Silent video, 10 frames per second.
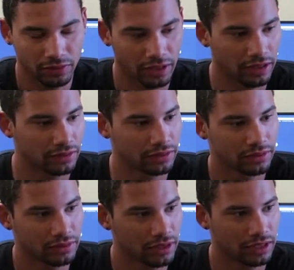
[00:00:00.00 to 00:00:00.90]
What else
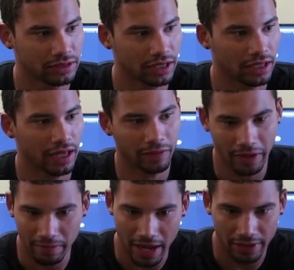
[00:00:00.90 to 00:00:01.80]
did I say?
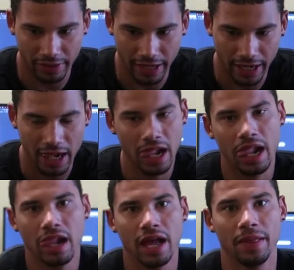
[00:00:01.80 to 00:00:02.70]
Lightweight battery
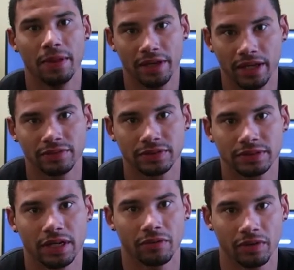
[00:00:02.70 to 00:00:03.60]
and the
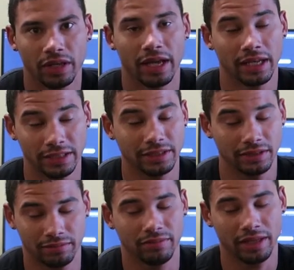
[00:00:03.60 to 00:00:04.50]
diffs. Really, at
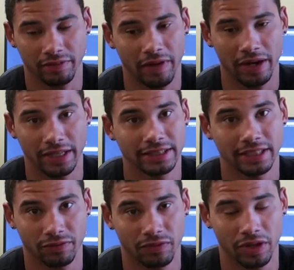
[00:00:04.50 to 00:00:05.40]
least at the very least,
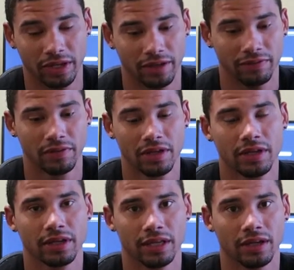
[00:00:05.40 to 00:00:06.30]
get the front diff.
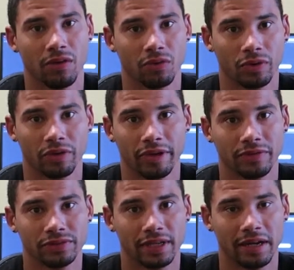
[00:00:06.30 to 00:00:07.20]
Getting the whole rear
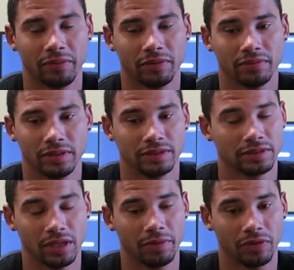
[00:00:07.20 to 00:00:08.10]
diff set up
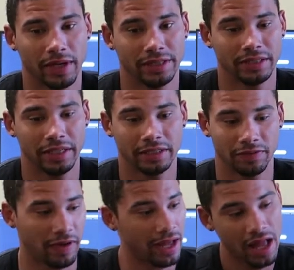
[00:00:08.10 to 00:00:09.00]
is gonna be crazy, because
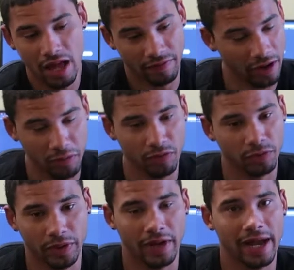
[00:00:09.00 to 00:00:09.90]
if I remove
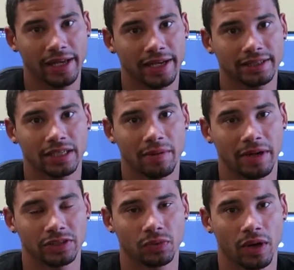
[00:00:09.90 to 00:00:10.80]
the rear head axe, I
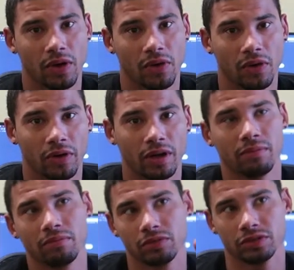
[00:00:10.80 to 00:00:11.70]
might as well hook
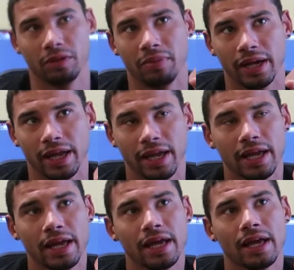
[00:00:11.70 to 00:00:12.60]
up. There's my
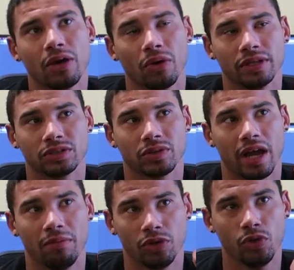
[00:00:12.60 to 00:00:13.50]
buddy on
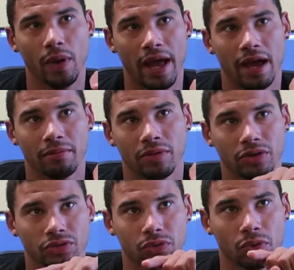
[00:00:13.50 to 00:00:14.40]
Instagram,
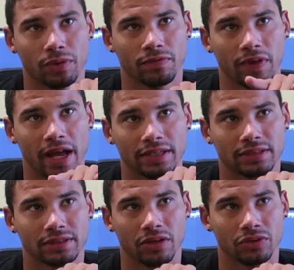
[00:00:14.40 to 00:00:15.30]

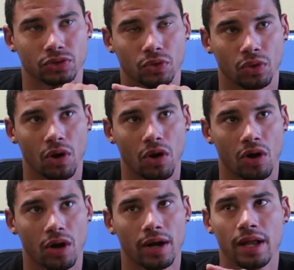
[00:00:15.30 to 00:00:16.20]

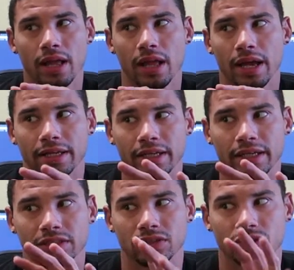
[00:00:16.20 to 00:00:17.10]
UM_flex_R, and he
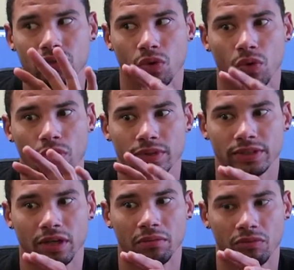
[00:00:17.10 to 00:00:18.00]
has scored
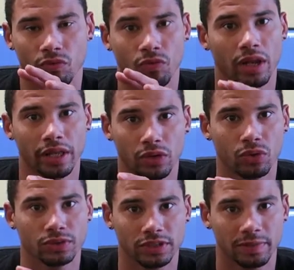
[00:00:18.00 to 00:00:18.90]
some really
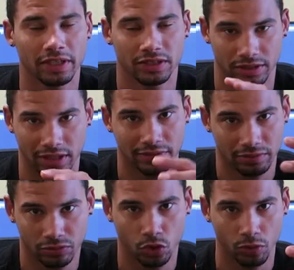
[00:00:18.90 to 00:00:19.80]
cool suspension stuff,
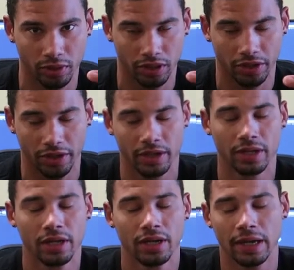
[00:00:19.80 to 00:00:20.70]
some tubular
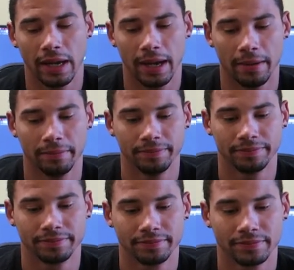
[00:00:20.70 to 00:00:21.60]

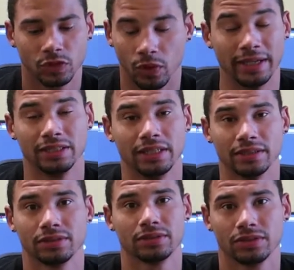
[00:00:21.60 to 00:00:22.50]

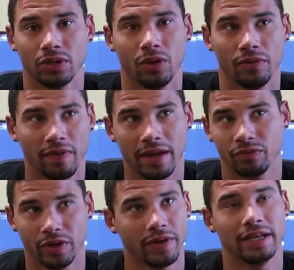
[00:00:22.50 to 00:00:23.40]
craziness. So if
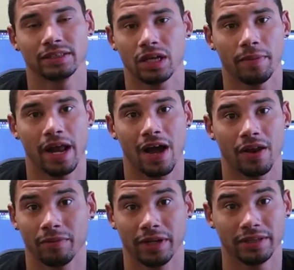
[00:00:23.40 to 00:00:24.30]
that rear end's coming
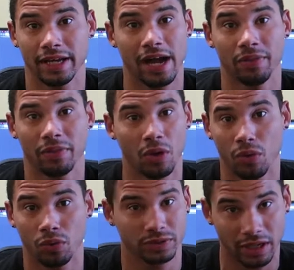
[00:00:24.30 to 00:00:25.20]
out, I'm gonna take out the
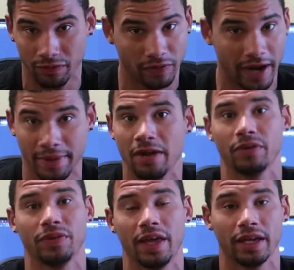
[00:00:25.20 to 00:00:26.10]
whole subframe,
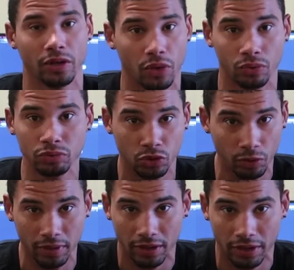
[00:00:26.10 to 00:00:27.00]
everything, and go
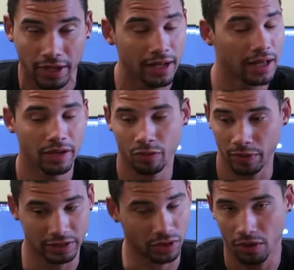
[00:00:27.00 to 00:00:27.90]
tubular,
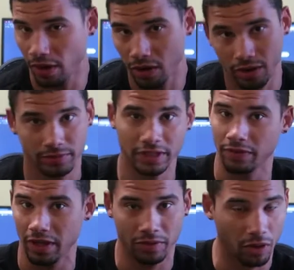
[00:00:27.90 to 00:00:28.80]
replace all the arms,
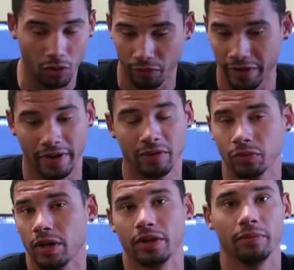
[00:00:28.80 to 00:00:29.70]
everything. The whole rear
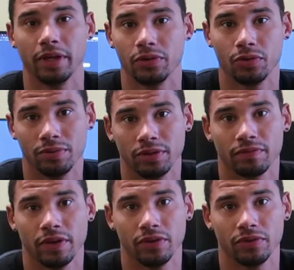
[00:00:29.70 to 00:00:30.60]
end would wind up being
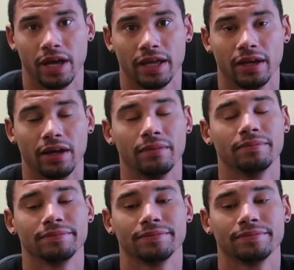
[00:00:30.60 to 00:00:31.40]
tubular if I do that,